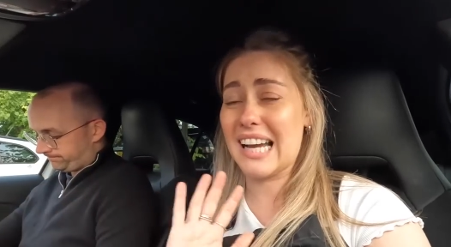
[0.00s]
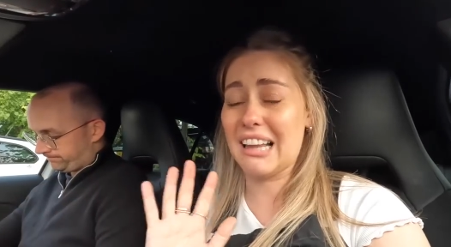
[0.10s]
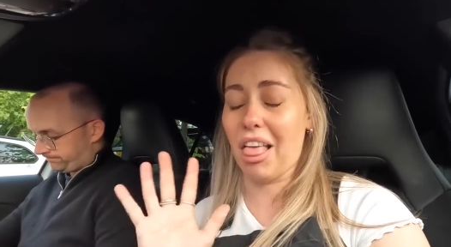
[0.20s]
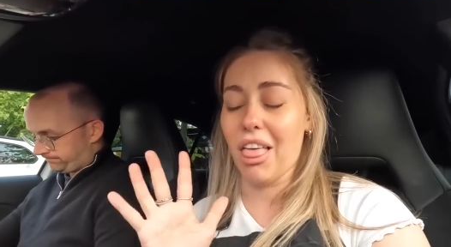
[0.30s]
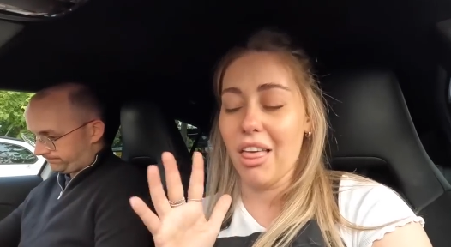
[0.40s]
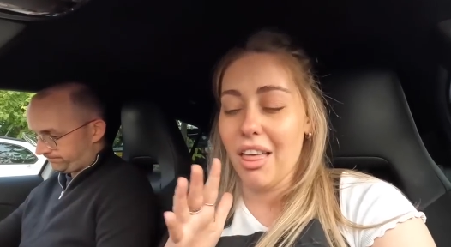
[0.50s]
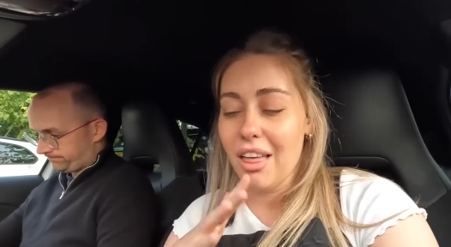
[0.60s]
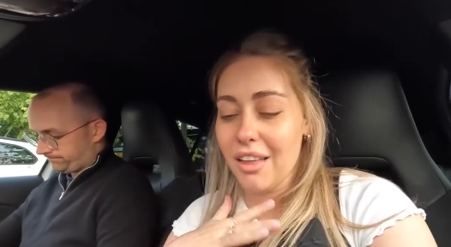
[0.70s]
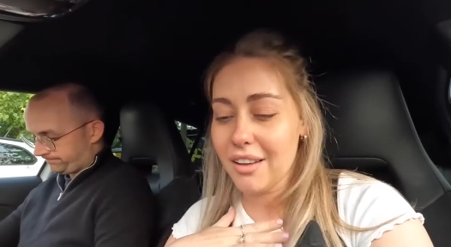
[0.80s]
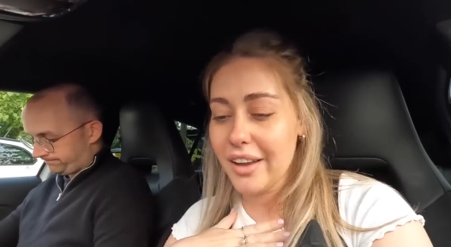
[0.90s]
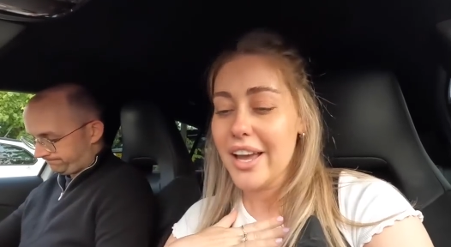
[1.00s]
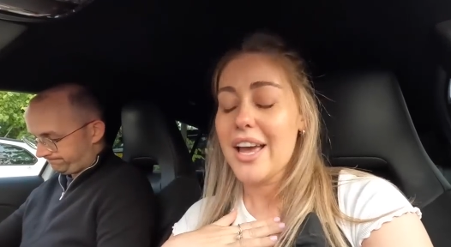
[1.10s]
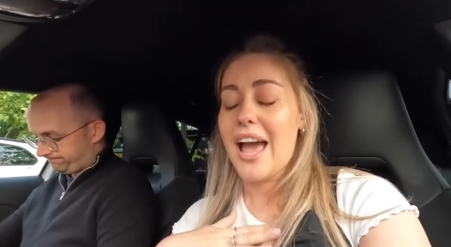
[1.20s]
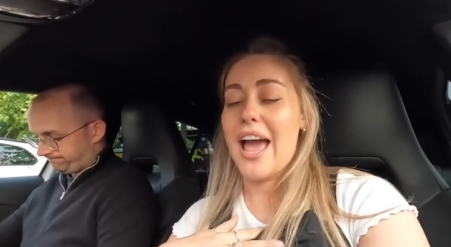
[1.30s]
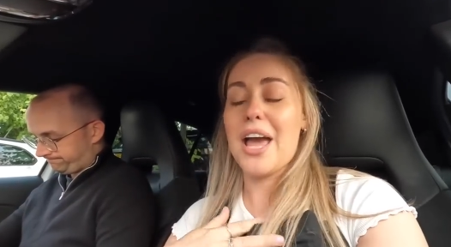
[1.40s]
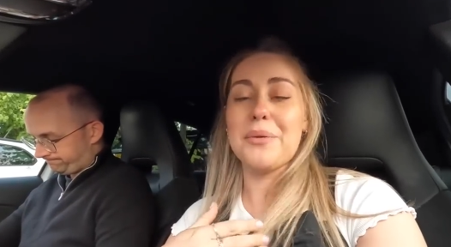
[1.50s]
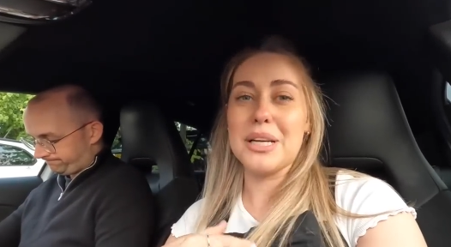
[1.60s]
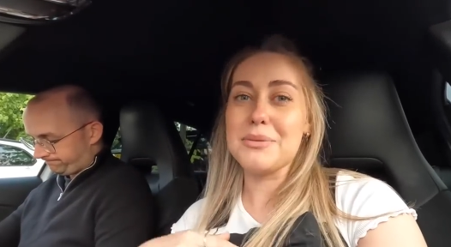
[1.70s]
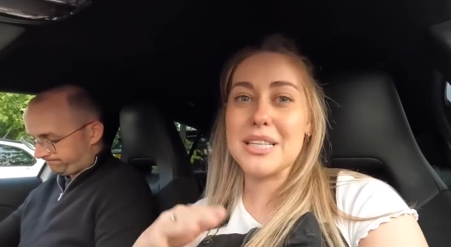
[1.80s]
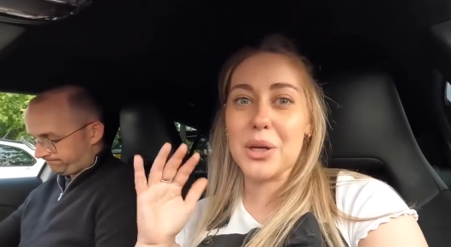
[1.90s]
Speaker 1: or...
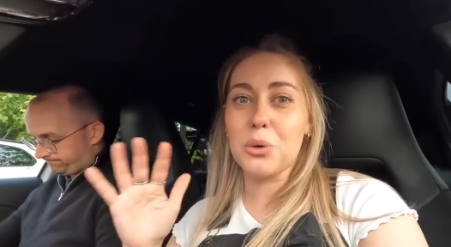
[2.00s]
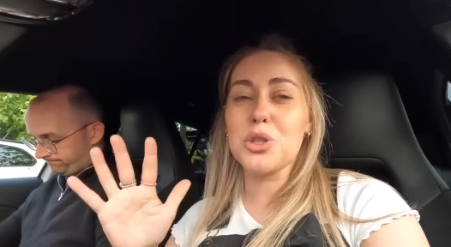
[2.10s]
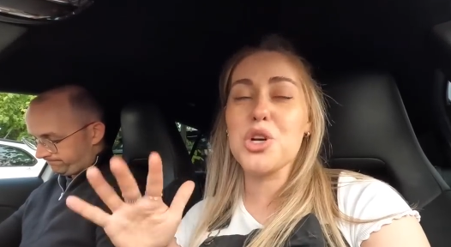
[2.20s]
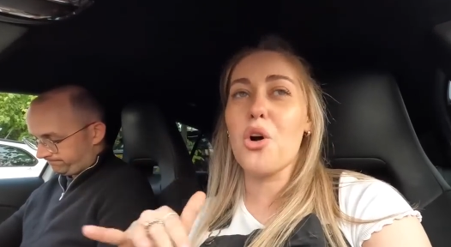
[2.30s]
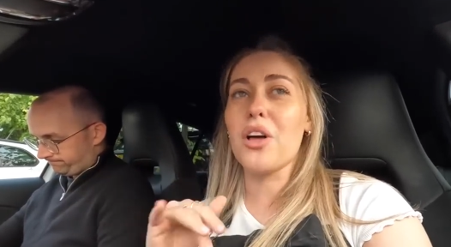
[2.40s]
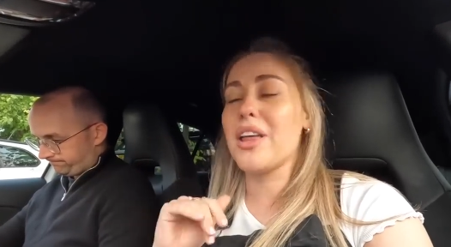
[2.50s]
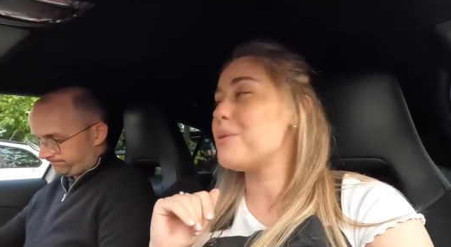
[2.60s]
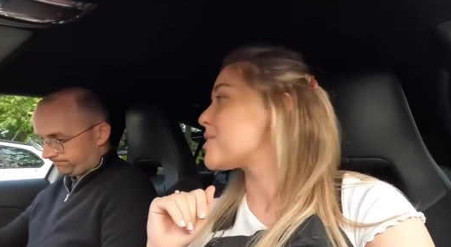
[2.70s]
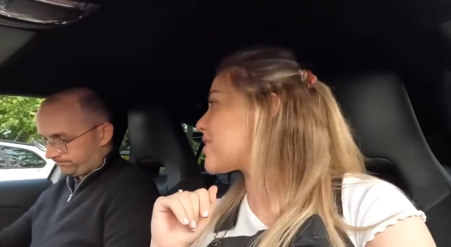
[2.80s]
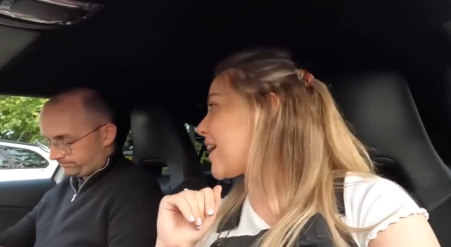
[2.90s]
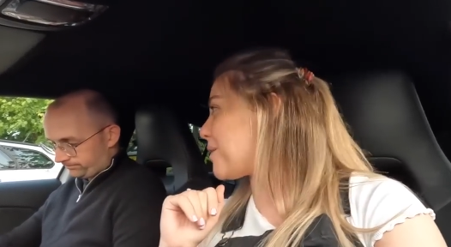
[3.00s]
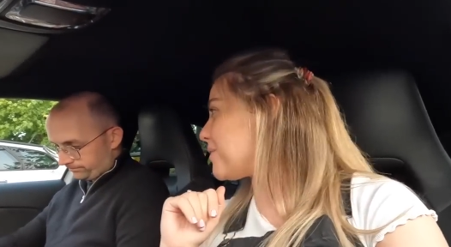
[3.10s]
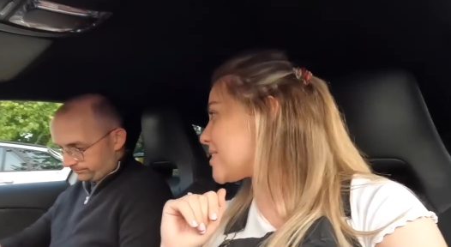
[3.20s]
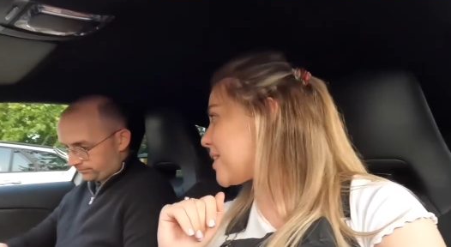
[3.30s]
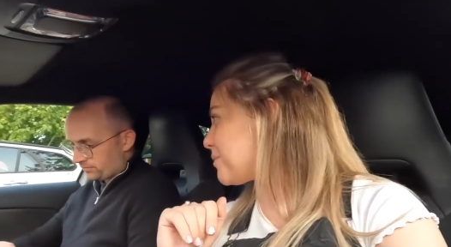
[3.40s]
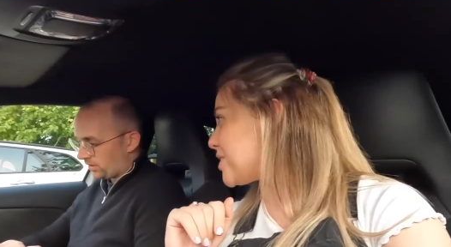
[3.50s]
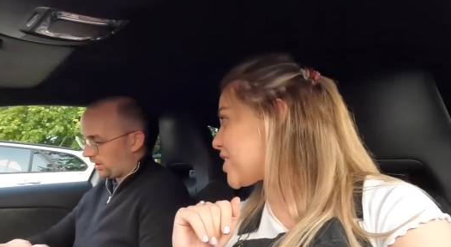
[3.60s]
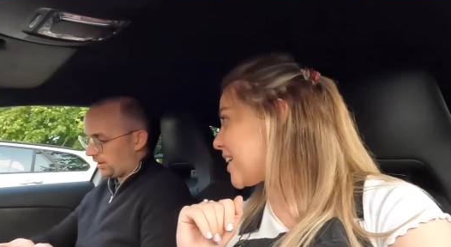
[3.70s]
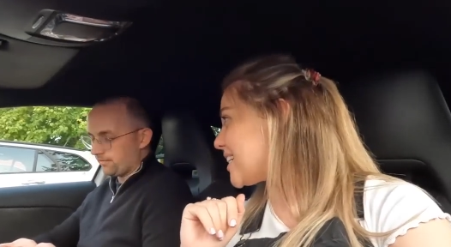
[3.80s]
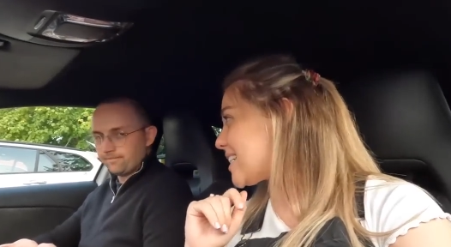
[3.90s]
Anyway, he was like, "Go oh, chocolate." It was great, wasn't it?
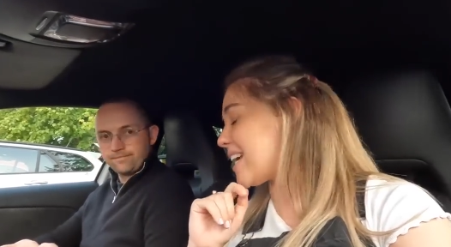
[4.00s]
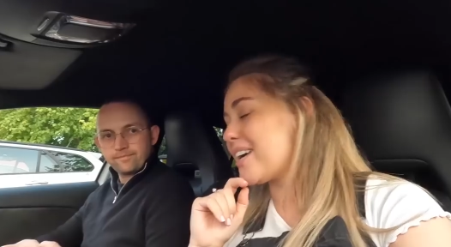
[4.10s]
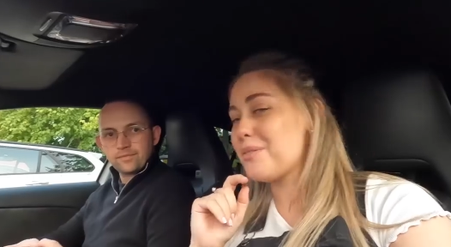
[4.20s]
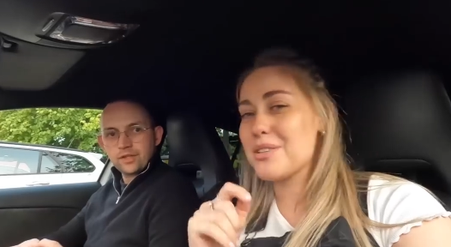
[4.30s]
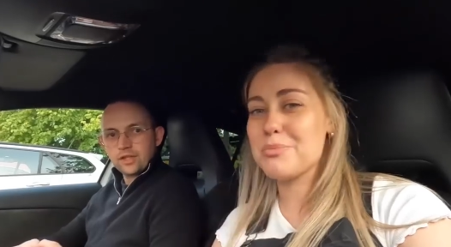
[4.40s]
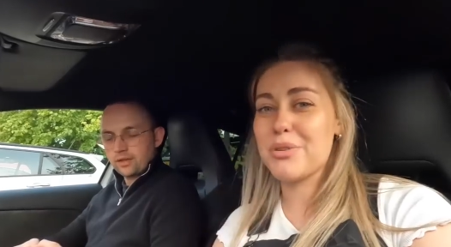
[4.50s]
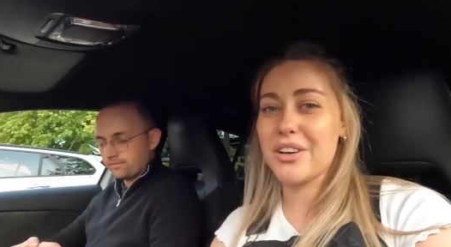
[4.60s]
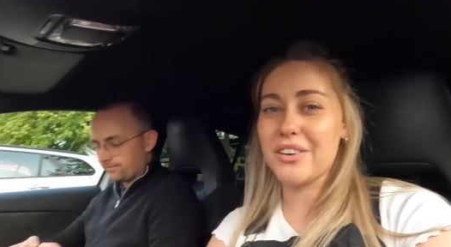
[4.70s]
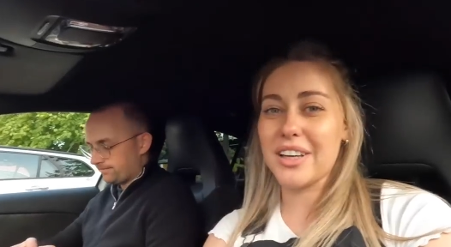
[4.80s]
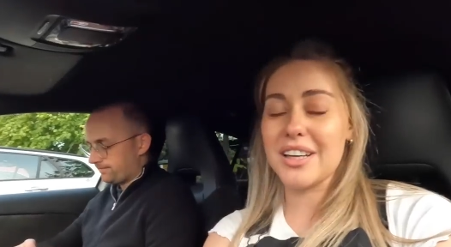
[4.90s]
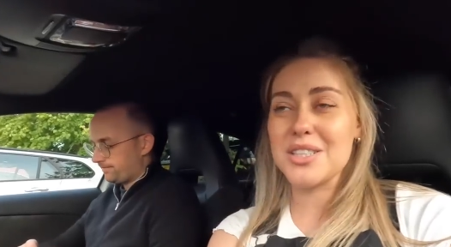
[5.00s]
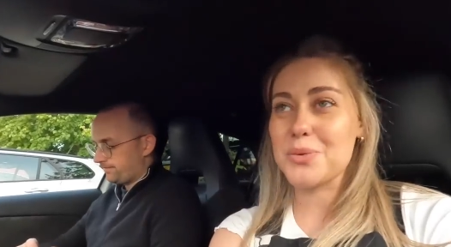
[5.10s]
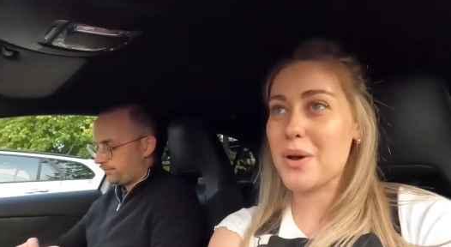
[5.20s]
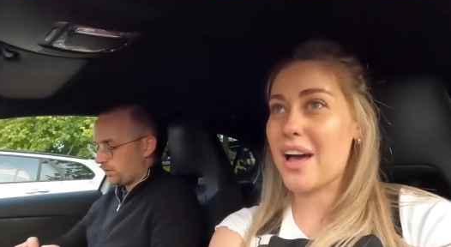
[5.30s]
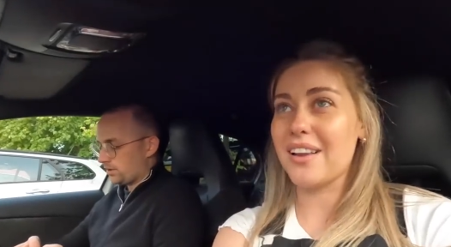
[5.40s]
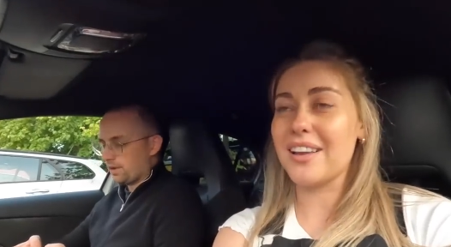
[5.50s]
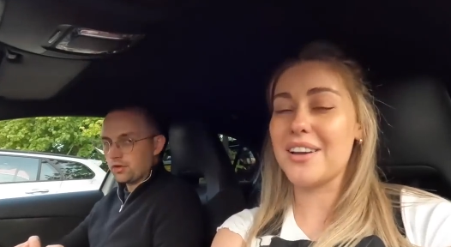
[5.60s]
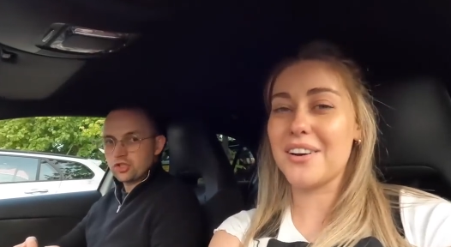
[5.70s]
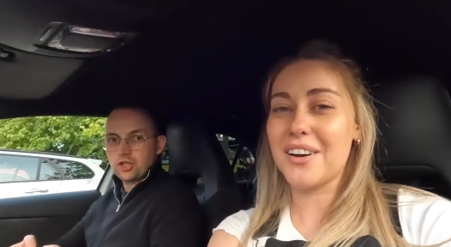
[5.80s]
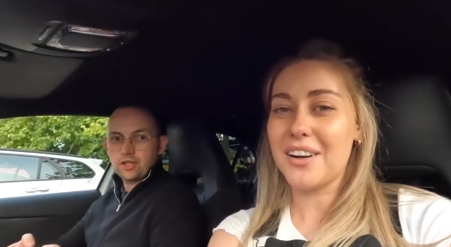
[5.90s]
We yeah. shared it. It was yeah. brilliant as well.
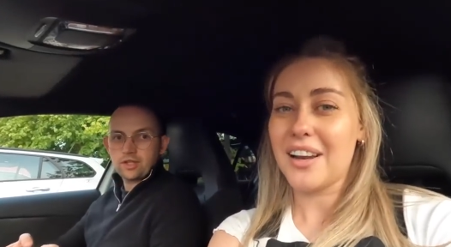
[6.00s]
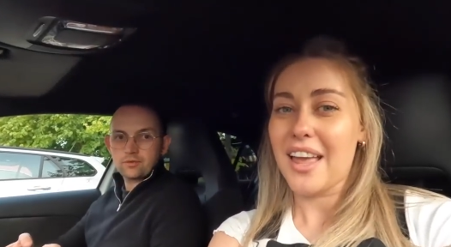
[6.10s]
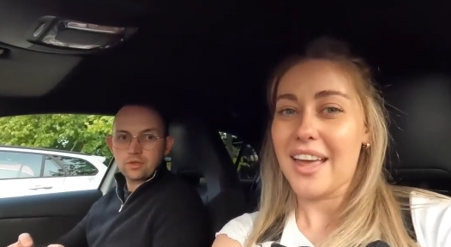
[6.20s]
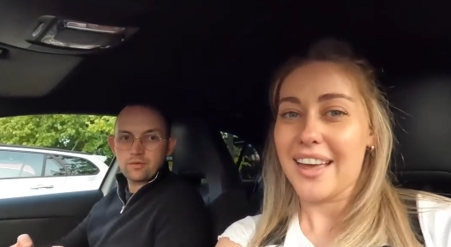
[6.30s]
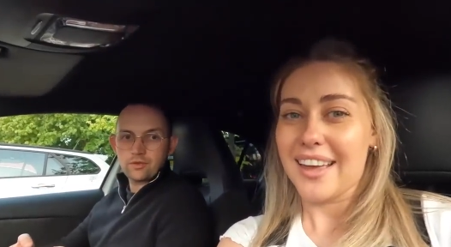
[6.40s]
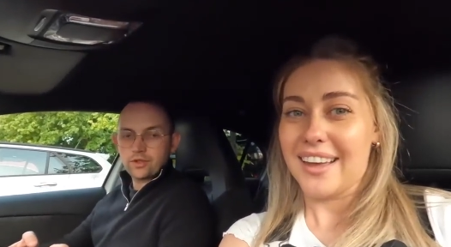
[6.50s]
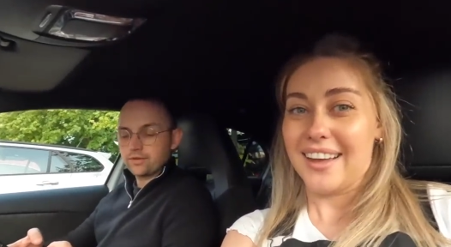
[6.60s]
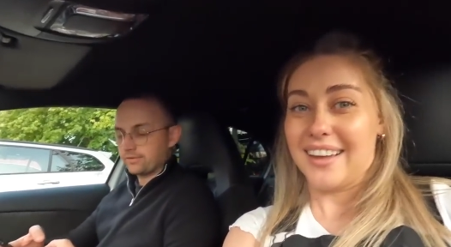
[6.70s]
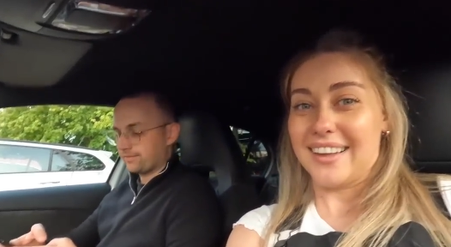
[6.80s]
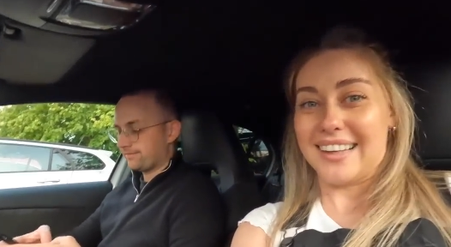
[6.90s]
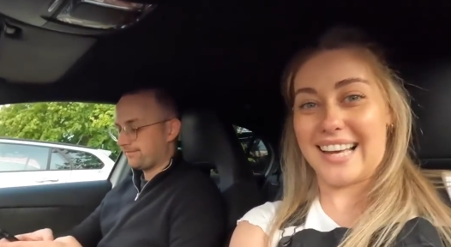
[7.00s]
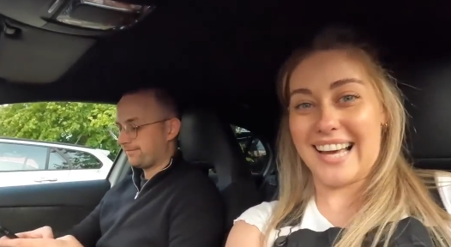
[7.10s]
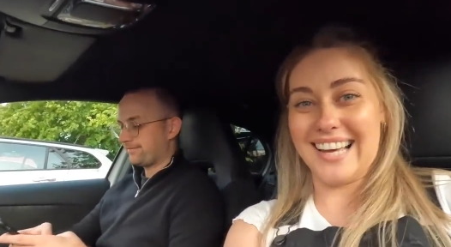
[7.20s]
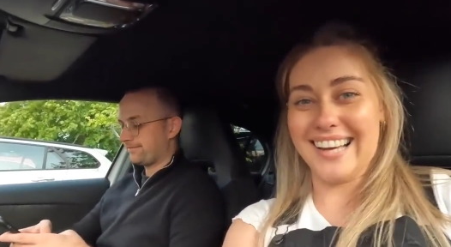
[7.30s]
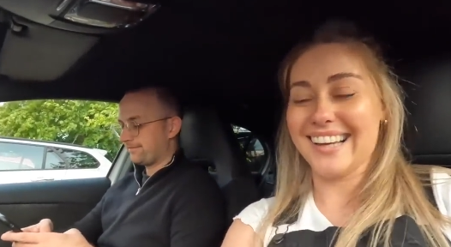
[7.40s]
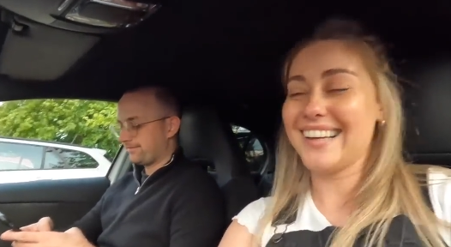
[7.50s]
Give it
Speaker 2: a try and it was lovely.
Speaker 1: Yeah,